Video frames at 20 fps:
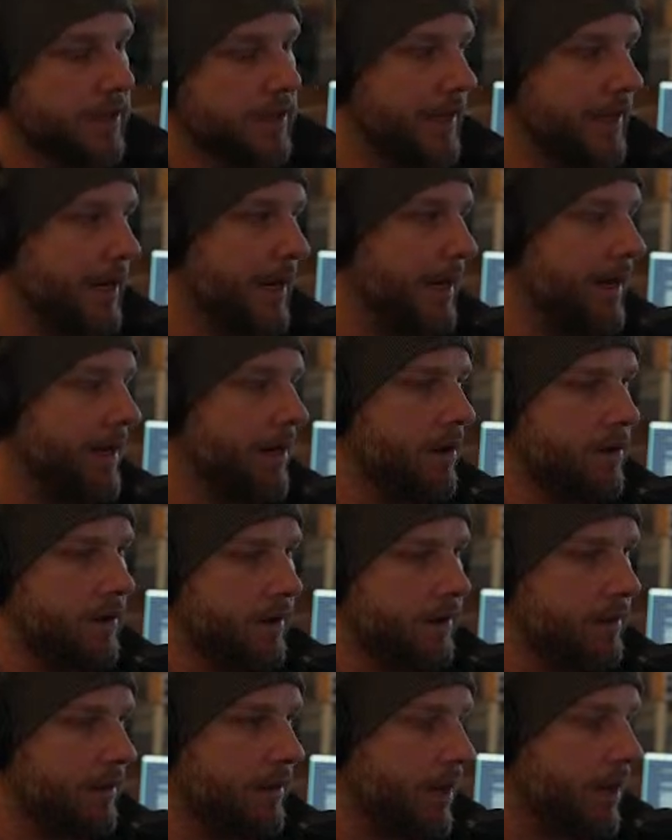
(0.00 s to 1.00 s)
And I had already
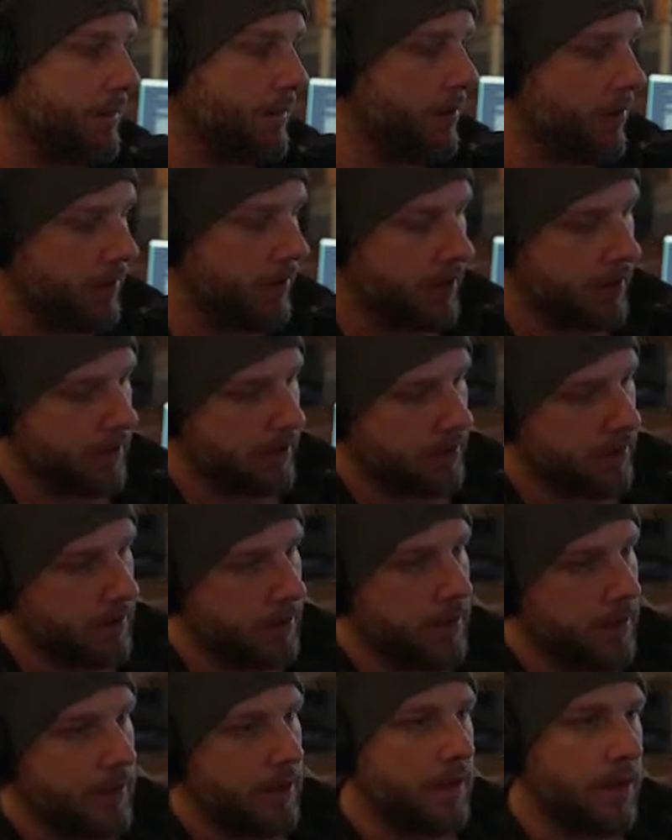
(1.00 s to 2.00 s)
thought about it and
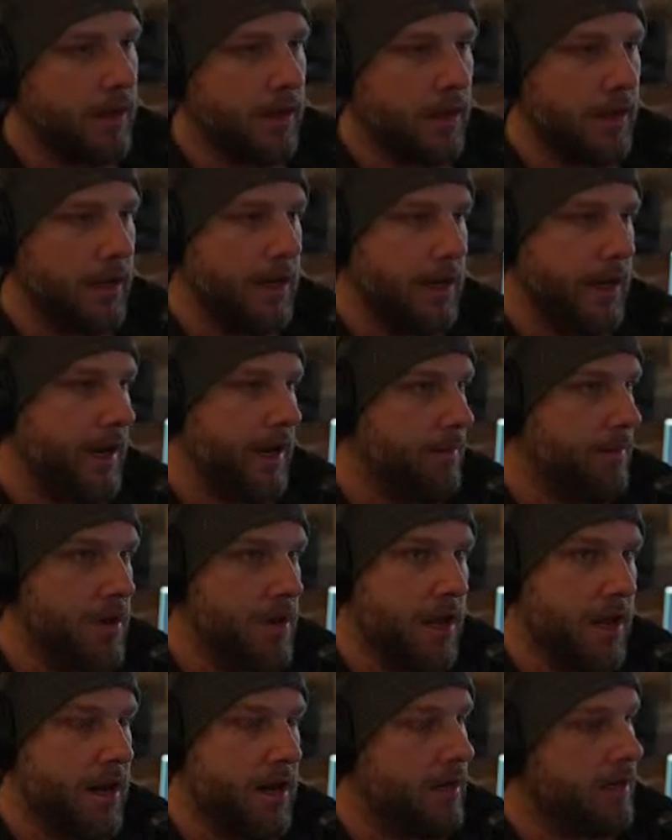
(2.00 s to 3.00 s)
named
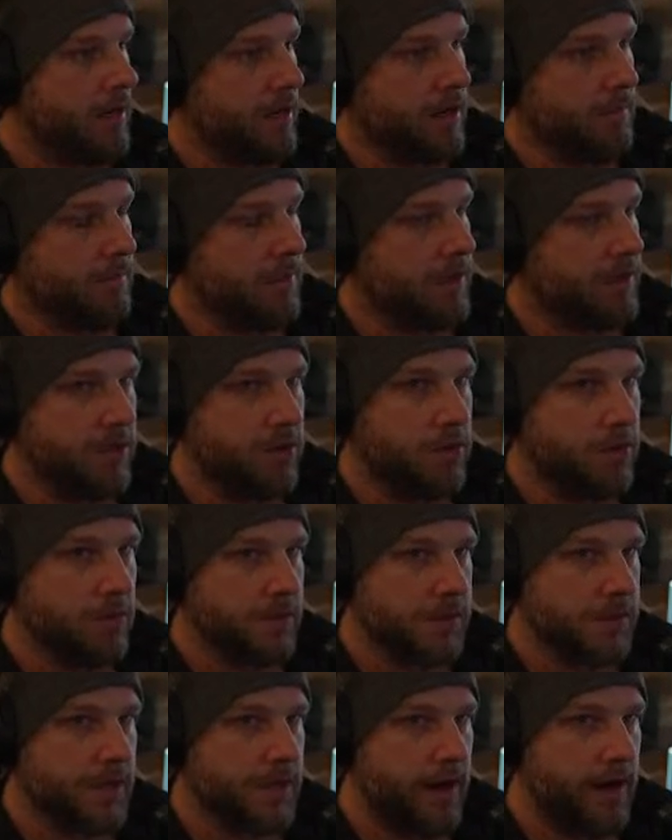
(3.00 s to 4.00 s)
it and done a bunch of cool
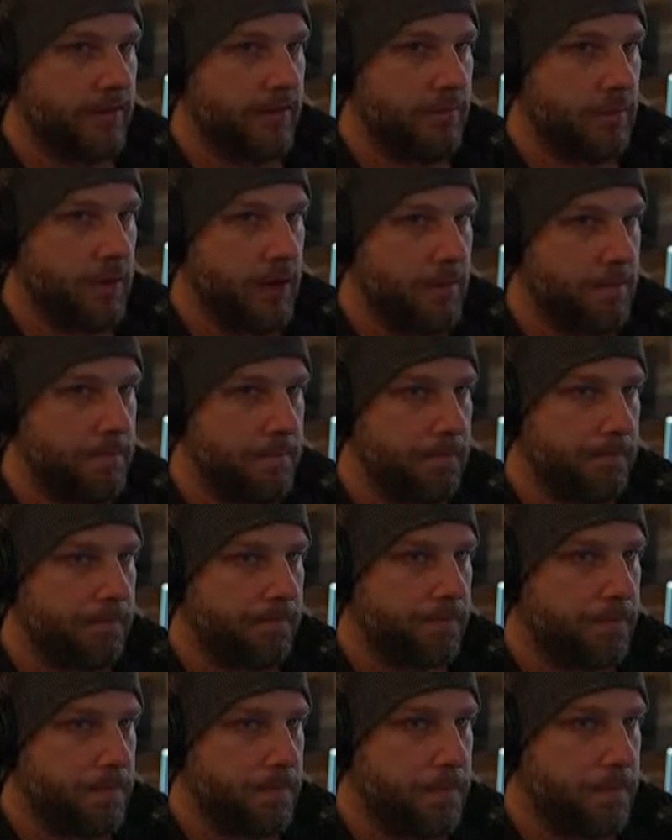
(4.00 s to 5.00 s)
stuff, but
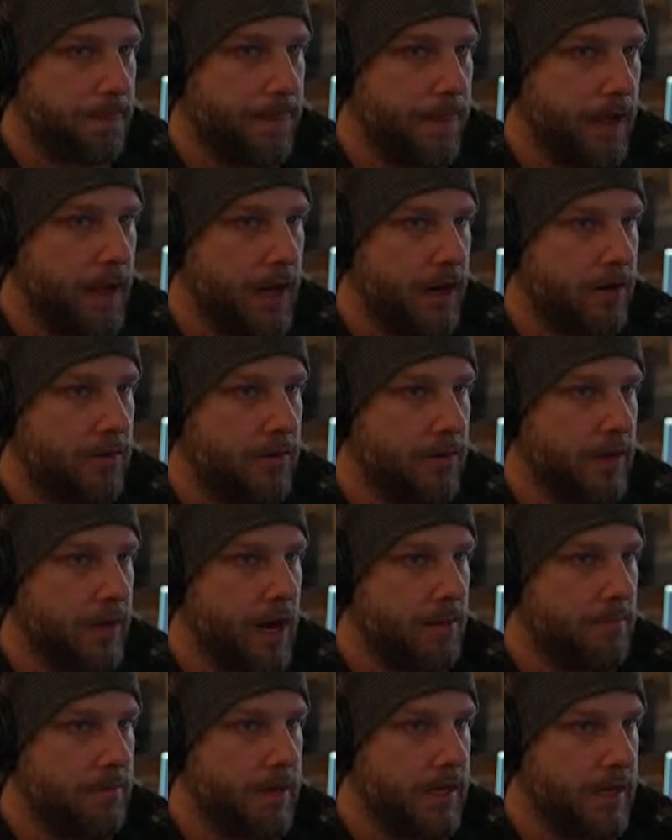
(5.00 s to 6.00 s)
I don't know, it
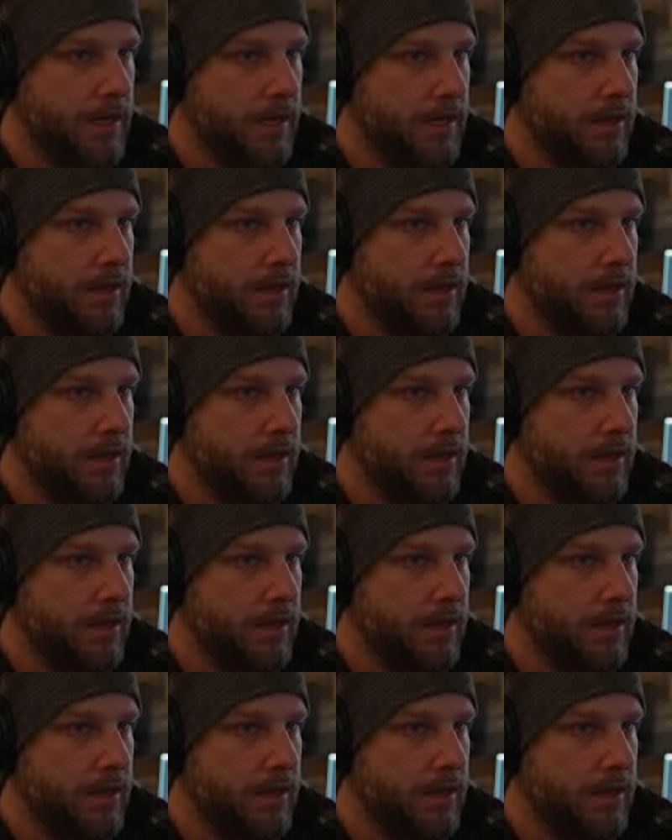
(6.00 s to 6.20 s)
got me